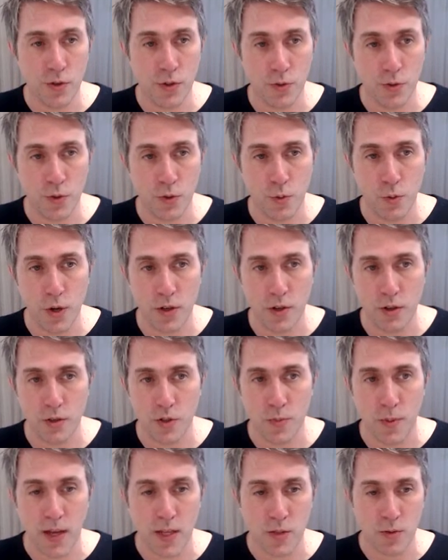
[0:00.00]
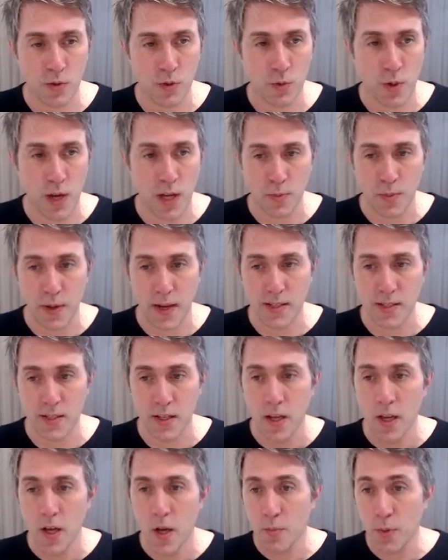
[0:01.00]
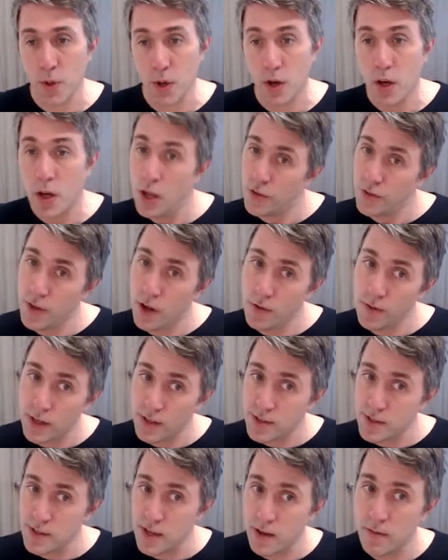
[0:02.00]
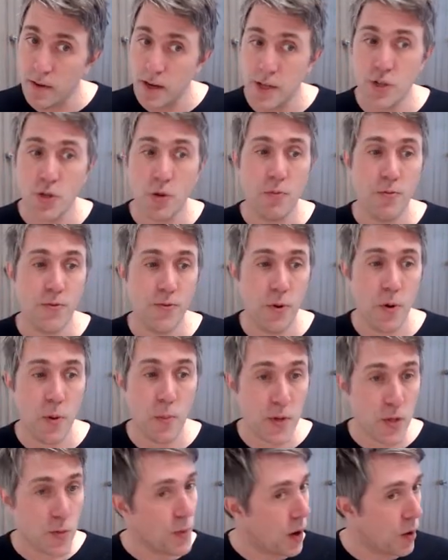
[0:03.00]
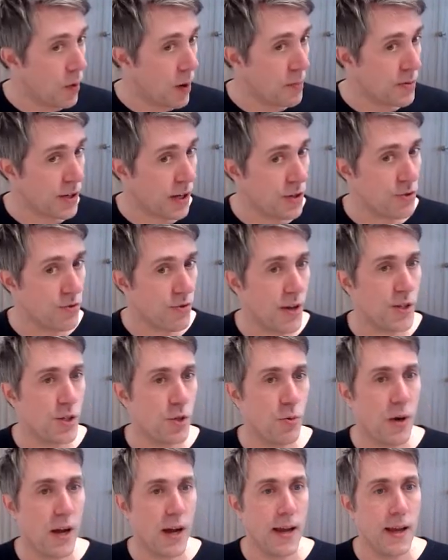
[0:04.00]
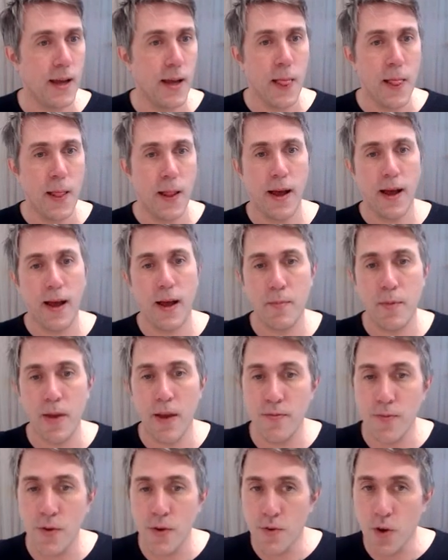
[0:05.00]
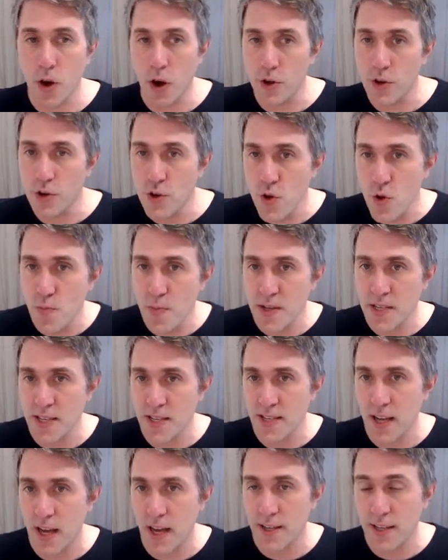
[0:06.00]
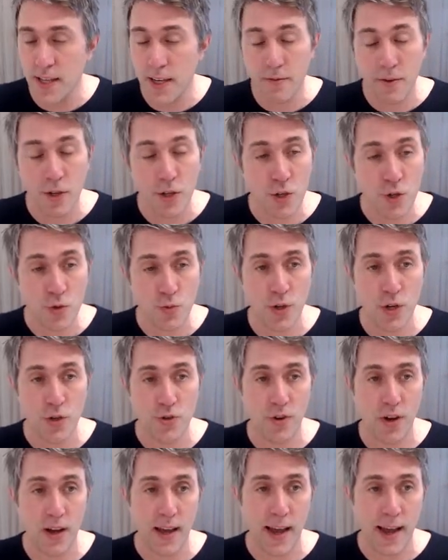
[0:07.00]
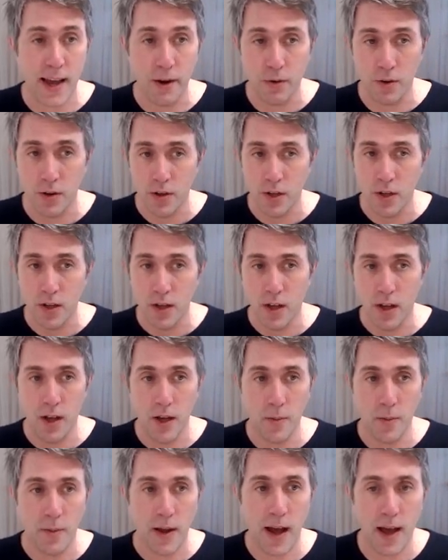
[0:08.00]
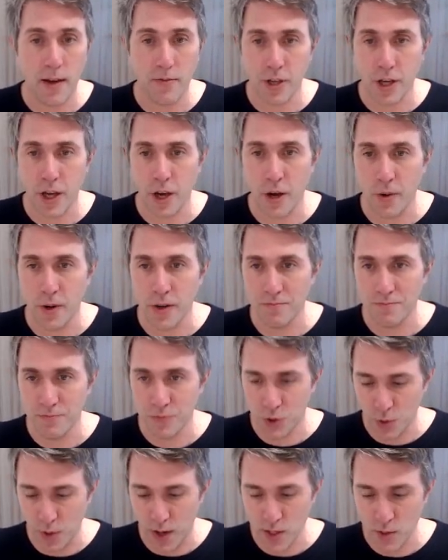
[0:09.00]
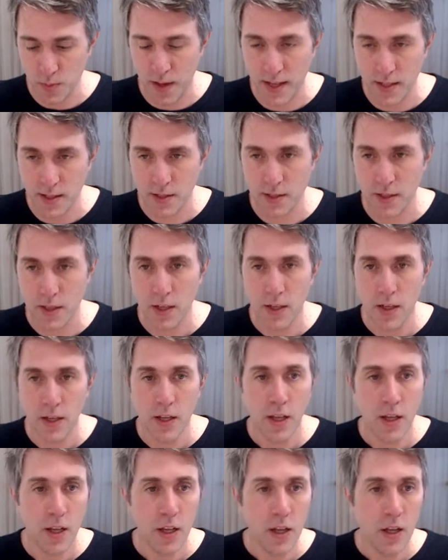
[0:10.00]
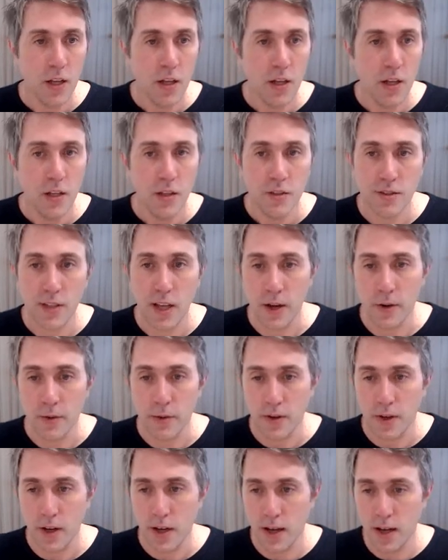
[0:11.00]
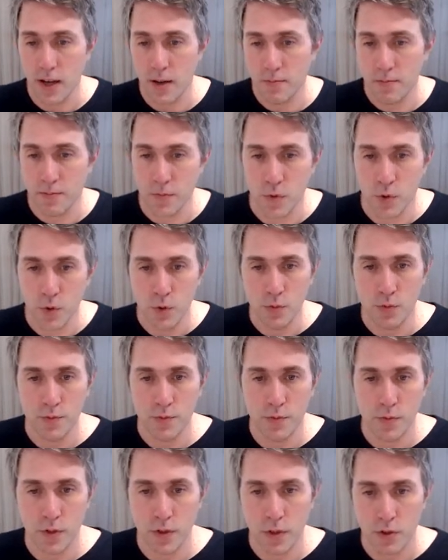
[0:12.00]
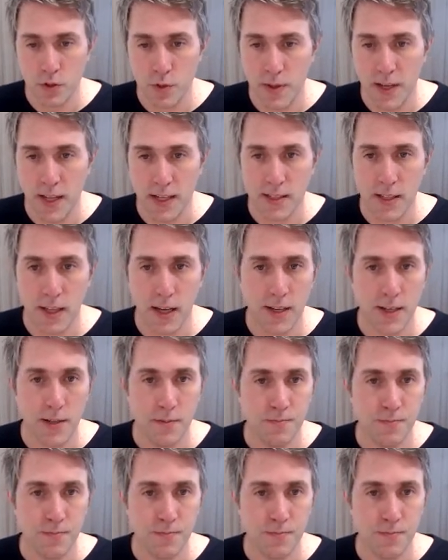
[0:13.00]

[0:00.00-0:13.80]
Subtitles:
work on Squarespace. But don't necessarily jump for a bespoke website straight away. If you've got a new business idea and you just want to try it out, have a go at Squarespace. So, go on to the next slide.